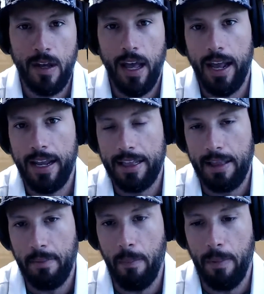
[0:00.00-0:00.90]
and get them
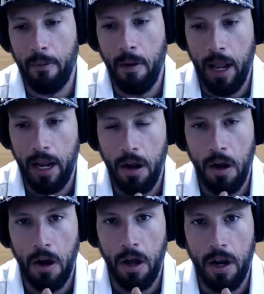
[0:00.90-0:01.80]
up and running
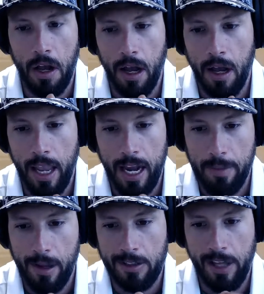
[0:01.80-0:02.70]
on
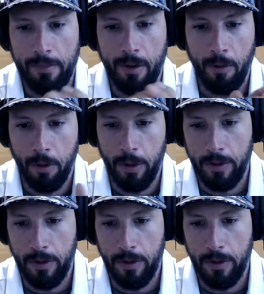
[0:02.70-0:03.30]
AWS Lambda really quickly.